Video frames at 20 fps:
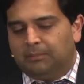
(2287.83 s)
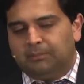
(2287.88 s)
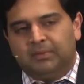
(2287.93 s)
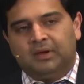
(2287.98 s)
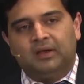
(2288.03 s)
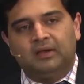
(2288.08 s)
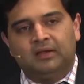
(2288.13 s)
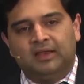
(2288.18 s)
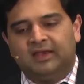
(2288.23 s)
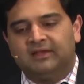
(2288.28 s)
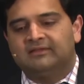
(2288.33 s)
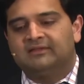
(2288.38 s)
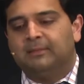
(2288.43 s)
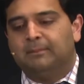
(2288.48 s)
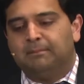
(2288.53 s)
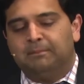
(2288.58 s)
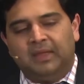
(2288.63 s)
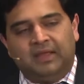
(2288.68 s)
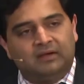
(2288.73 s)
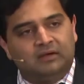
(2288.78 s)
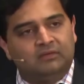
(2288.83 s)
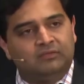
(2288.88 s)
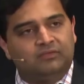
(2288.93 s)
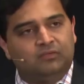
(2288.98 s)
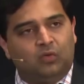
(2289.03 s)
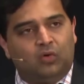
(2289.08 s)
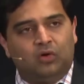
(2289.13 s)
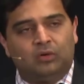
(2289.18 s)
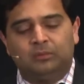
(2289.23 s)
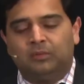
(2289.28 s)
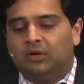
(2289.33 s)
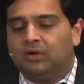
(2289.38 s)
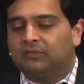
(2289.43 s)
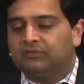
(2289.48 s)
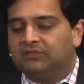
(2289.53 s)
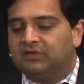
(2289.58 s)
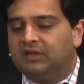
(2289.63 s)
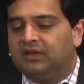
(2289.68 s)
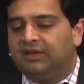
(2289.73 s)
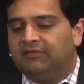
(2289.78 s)
but it's a better form
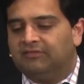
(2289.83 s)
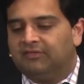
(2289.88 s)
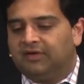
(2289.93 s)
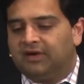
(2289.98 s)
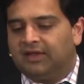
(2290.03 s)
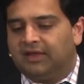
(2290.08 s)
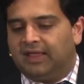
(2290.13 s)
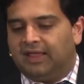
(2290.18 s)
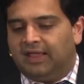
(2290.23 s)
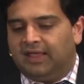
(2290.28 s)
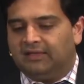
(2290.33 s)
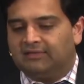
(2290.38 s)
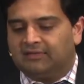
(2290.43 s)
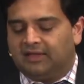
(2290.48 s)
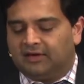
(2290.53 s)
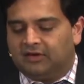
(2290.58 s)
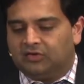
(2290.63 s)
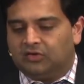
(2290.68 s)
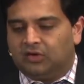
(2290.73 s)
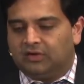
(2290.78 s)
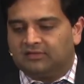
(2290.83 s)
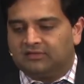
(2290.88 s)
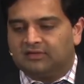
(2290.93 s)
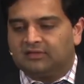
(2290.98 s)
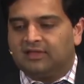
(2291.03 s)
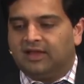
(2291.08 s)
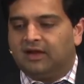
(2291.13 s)
of delivering a cytotoxic